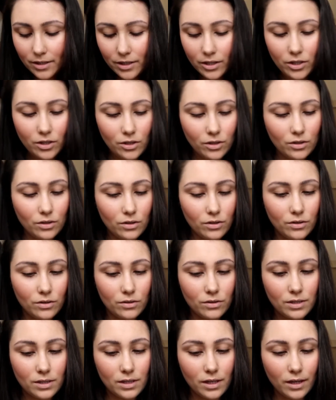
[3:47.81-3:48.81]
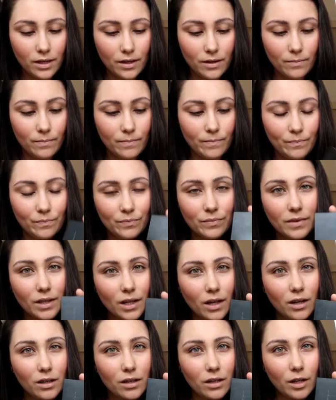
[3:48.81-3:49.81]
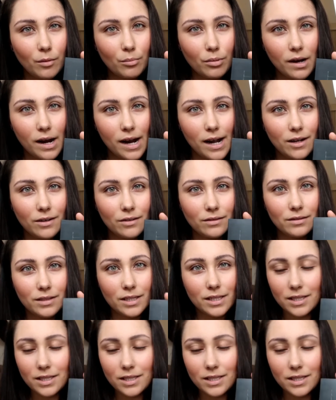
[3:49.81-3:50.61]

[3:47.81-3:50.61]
I use Highbrow.